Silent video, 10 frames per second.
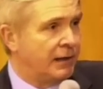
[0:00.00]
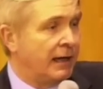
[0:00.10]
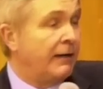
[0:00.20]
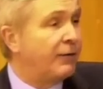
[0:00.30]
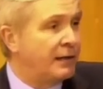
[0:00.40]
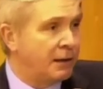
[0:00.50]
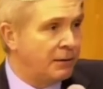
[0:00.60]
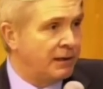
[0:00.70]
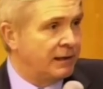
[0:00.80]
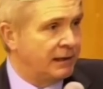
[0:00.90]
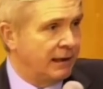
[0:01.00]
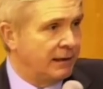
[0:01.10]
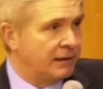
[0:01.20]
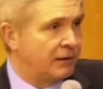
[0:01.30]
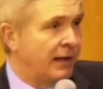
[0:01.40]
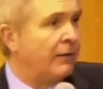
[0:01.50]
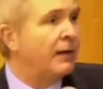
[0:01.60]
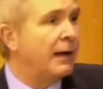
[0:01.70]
And if they don't exist, then that